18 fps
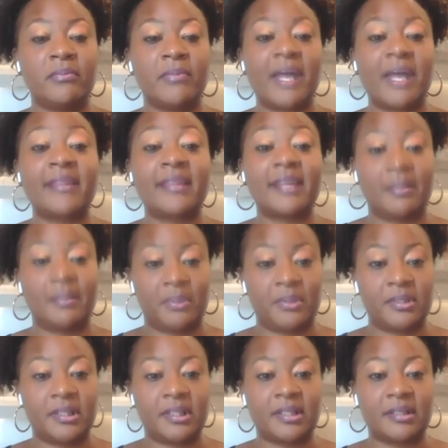at that
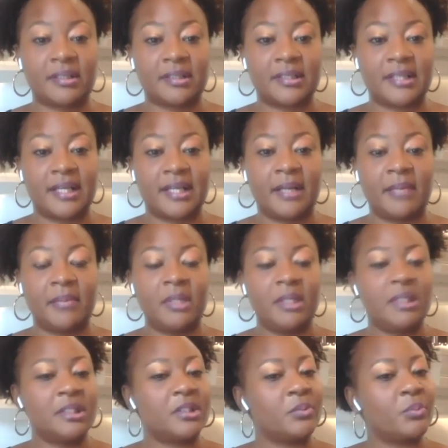particular time
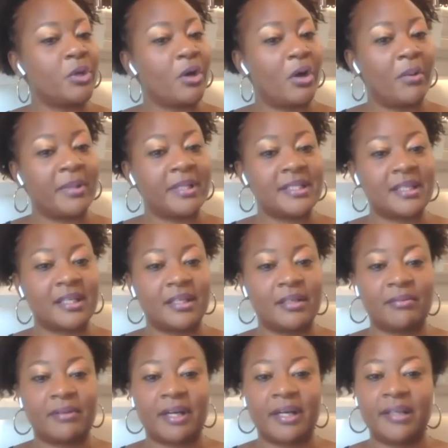did we always get
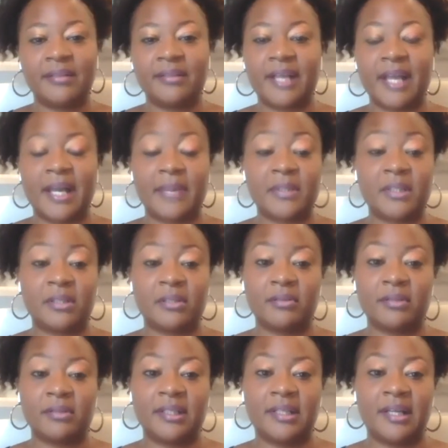it right
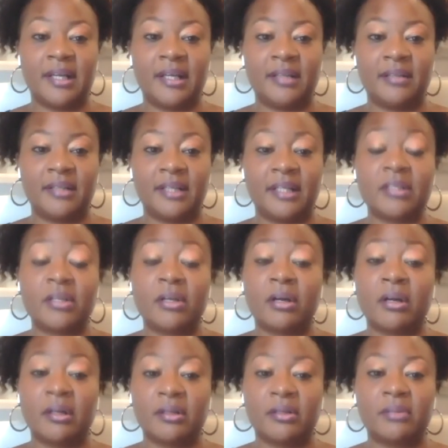absolutely not and i
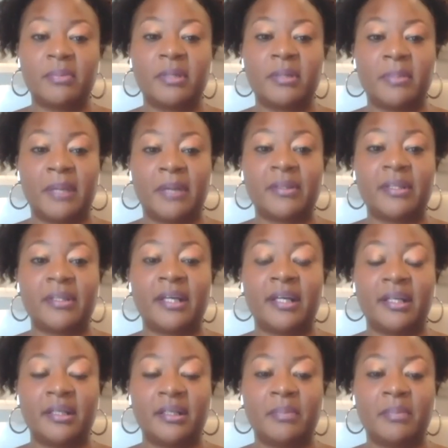talk a little bit about
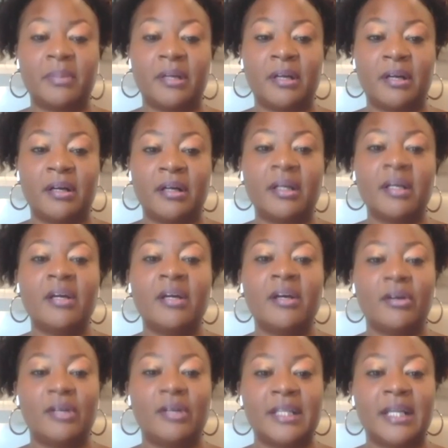that in the blog
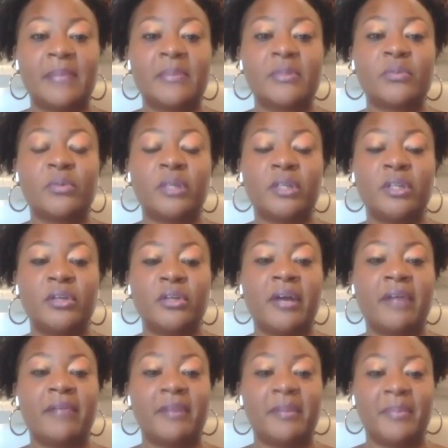on times when you
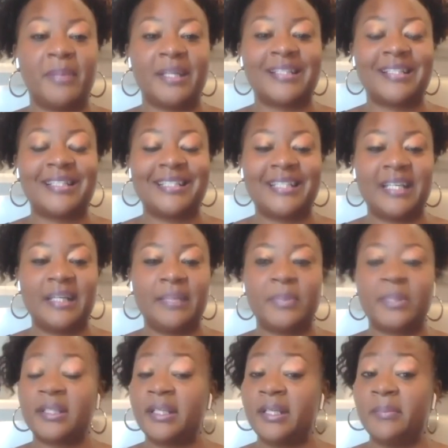have the best intent
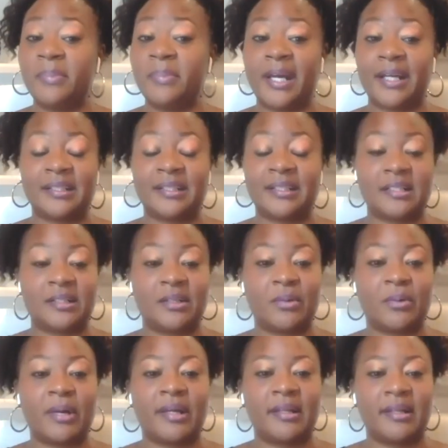but the impact doesn't
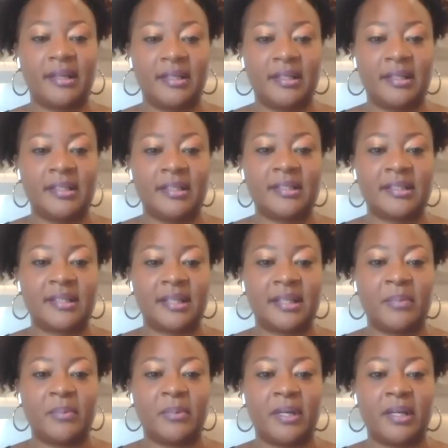quite land in the
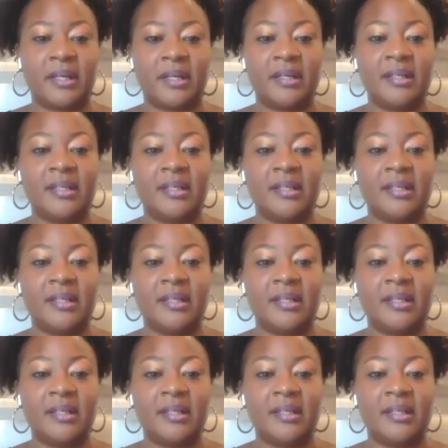same way